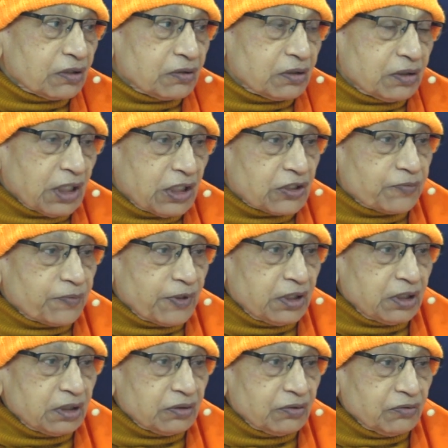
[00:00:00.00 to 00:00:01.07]

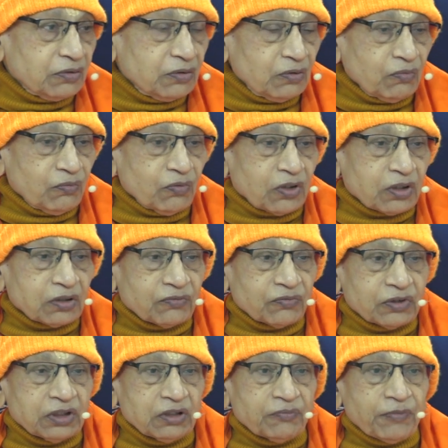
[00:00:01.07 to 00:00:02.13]
transpired, what
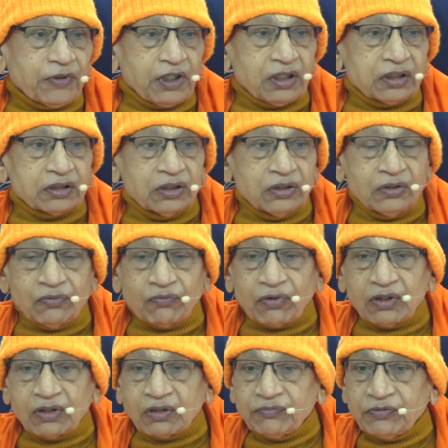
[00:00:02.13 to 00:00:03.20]
was in the past, what
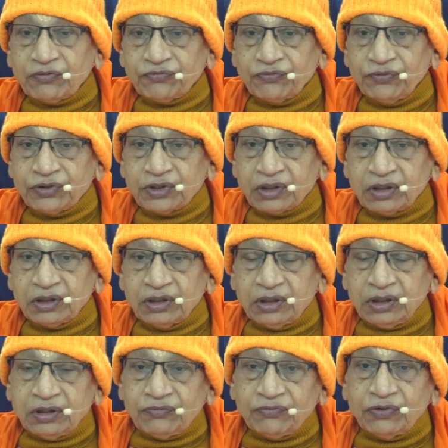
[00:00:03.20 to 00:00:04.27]
will come in the future,
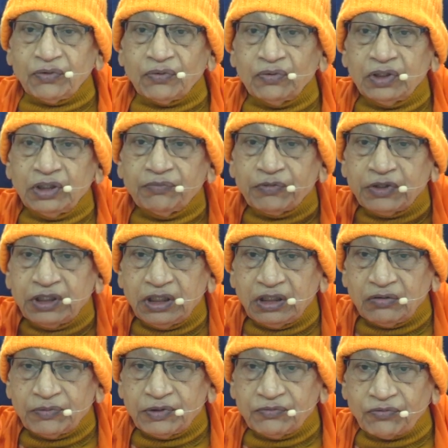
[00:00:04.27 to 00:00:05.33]
will only
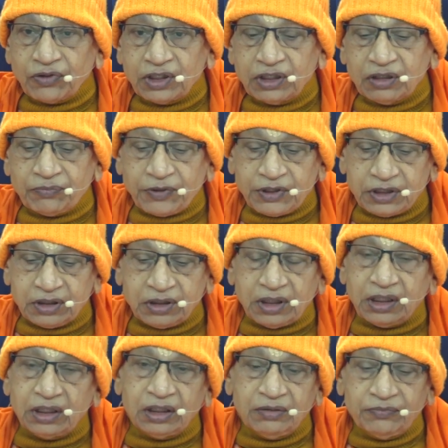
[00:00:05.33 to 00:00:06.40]
illumine what is in the present
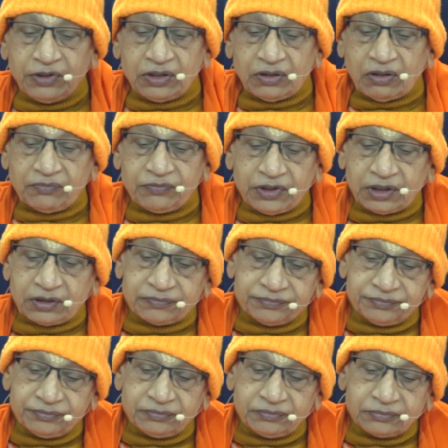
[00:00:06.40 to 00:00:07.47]
and a limited object.
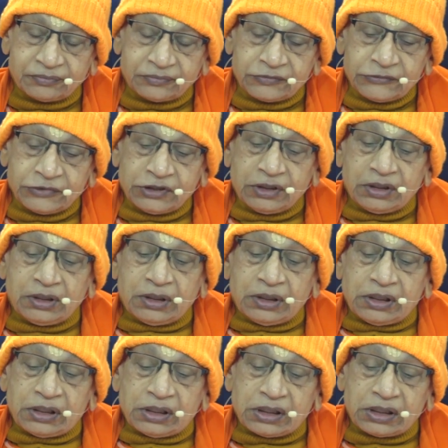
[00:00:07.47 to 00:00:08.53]

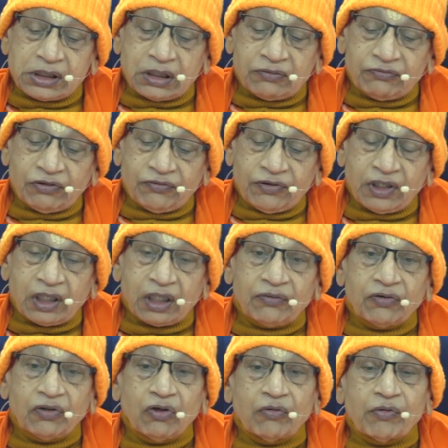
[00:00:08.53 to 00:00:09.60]
Sarva Vyavahara
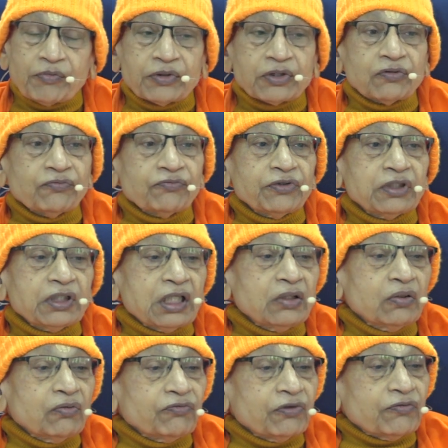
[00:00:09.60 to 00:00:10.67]
Vilo, so then
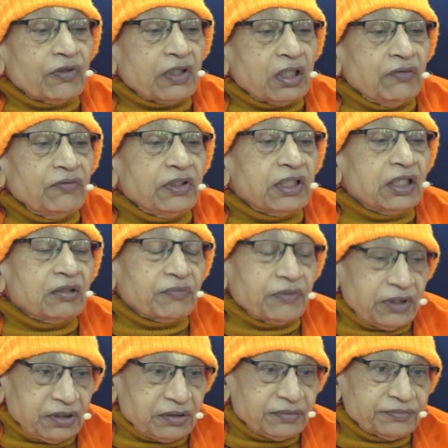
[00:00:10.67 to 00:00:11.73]
no Vyavahara will take
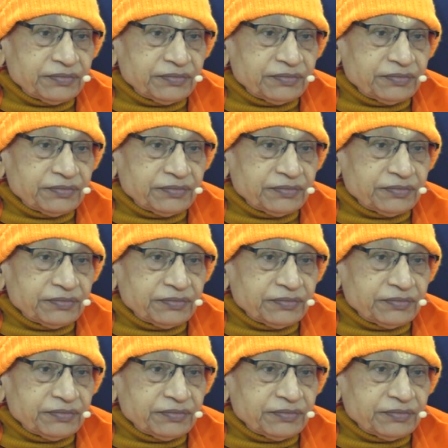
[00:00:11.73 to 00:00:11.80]
place.